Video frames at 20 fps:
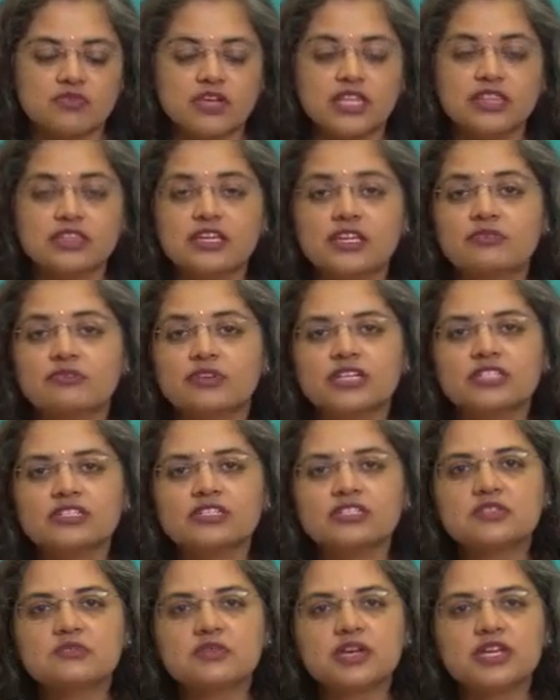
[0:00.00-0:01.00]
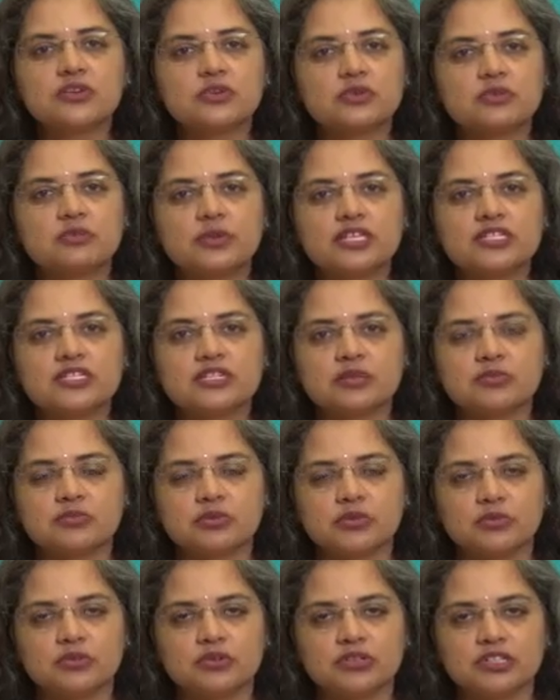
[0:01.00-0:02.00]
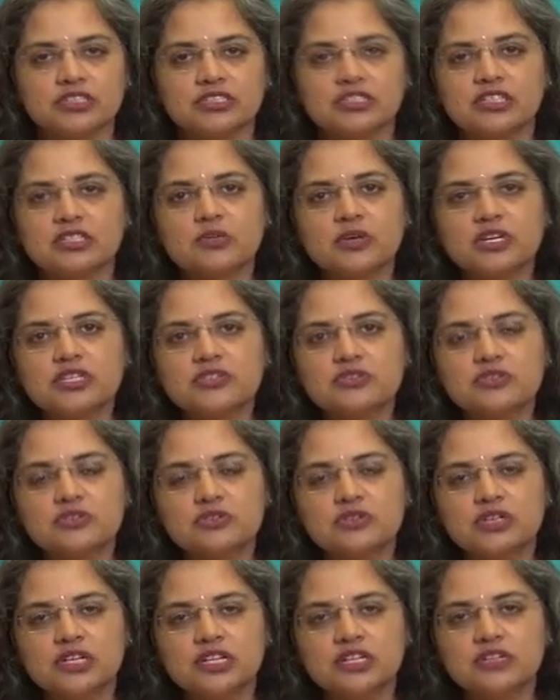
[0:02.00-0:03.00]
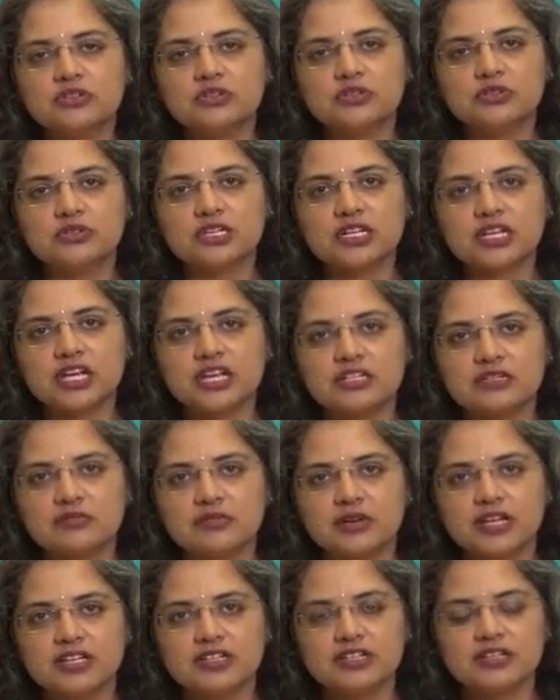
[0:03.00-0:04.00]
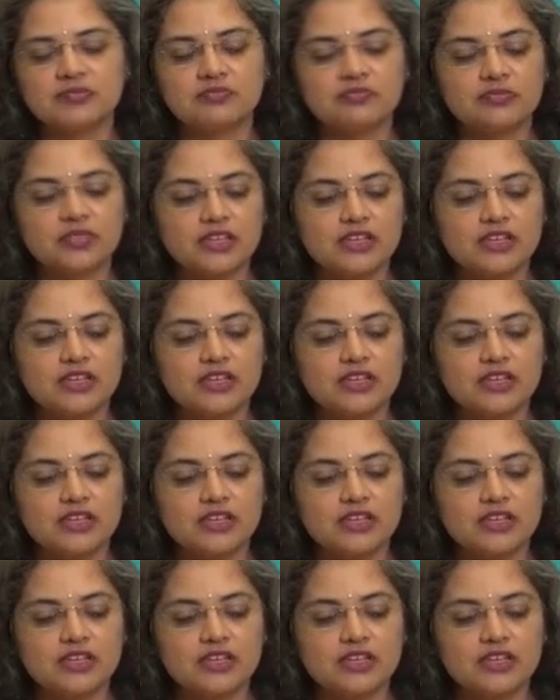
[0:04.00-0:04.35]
When the infection is by group A streptococcus. Otherwise, you don't need to use an antibiotic.